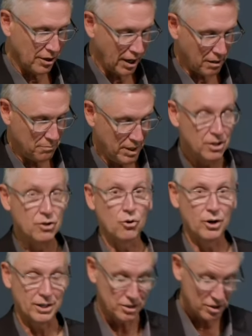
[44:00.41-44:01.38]
and
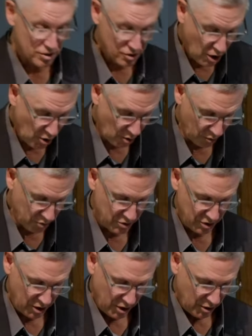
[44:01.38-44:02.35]
meteoric stones,